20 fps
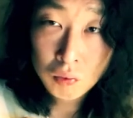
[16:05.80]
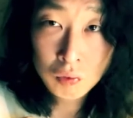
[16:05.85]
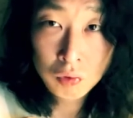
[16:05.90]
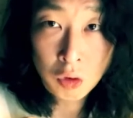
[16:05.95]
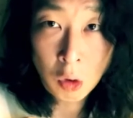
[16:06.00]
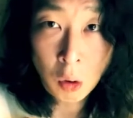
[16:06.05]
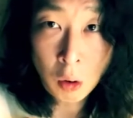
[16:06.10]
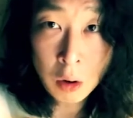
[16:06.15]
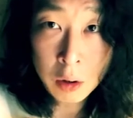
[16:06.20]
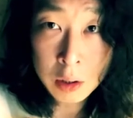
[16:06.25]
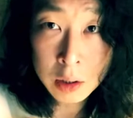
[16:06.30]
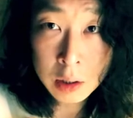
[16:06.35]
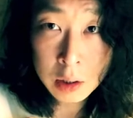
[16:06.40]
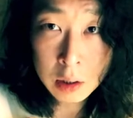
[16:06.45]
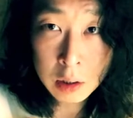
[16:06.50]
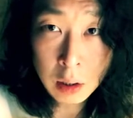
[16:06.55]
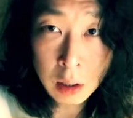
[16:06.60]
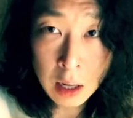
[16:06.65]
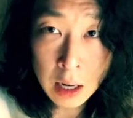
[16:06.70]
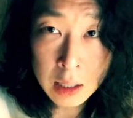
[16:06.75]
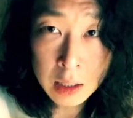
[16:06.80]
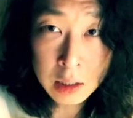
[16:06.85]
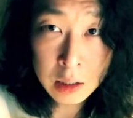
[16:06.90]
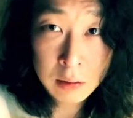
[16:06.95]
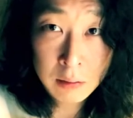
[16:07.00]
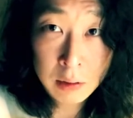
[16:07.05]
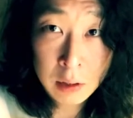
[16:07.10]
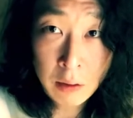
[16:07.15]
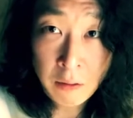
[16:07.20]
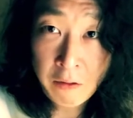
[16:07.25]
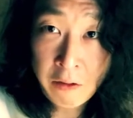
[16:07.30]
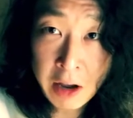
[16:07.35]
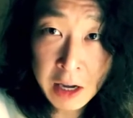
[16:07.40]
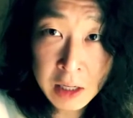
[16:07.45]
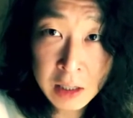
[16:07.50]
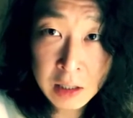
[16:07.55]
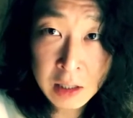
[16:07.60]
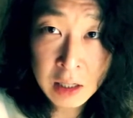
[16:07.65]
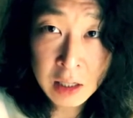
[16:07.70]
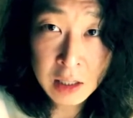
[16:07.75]
for us the light is the
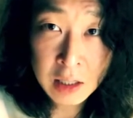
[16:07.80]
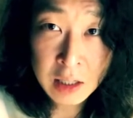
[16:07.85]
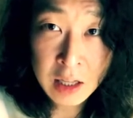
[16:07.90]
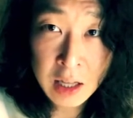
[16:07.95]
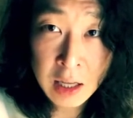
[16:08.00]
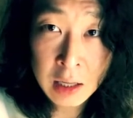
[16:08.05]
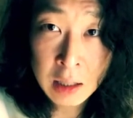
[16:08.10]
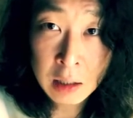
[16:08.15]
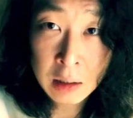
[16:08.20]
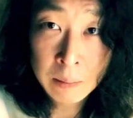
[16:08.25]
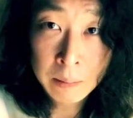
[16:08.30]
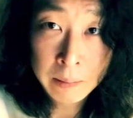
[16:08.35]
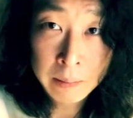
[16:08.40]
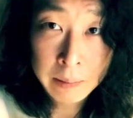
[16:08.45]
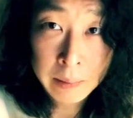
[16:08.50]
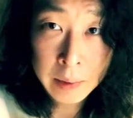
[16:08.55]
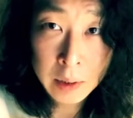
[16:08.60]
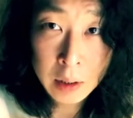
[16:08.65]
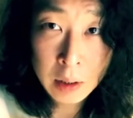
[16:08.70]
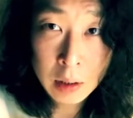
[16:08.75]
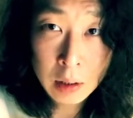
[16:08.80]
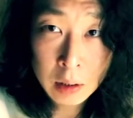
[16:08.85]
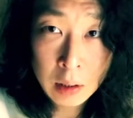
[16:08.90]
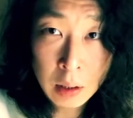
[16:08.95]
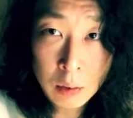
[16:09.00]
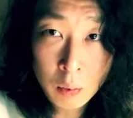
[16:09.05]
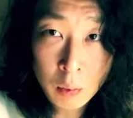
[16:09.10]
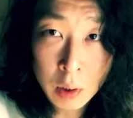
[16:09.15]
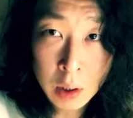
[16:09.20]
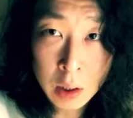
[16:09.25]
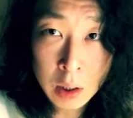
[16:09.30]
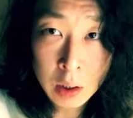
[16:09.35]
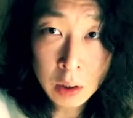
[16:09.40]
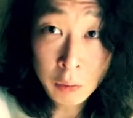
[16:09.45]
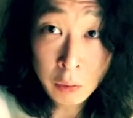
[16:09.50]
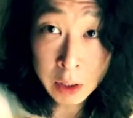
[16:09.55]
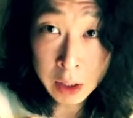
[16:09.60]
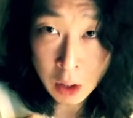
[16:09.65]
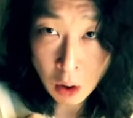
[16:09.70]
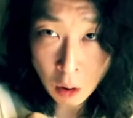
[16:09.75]
fastest thing that
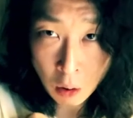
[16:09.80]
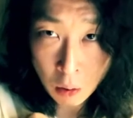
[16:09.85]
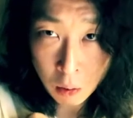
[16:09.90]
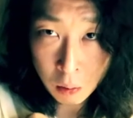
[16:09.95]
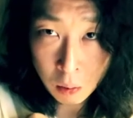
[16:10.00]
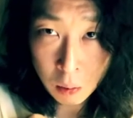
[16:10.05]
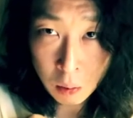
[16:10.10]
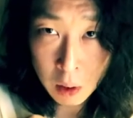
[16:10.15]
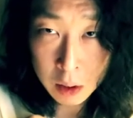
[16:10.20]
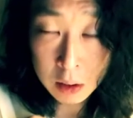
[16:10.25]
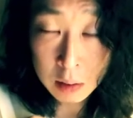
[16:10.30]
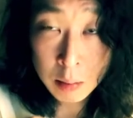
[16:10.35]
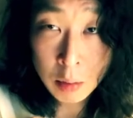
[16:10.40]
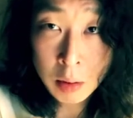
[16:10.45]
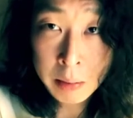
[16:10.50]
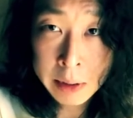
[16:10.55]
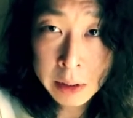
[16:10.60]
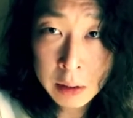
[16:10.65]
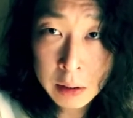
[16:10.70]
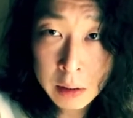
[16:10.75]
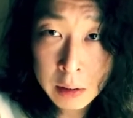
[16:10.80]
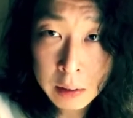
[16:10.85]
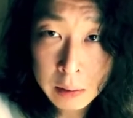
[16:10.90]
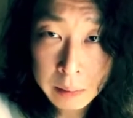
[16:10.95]
we know at the moment.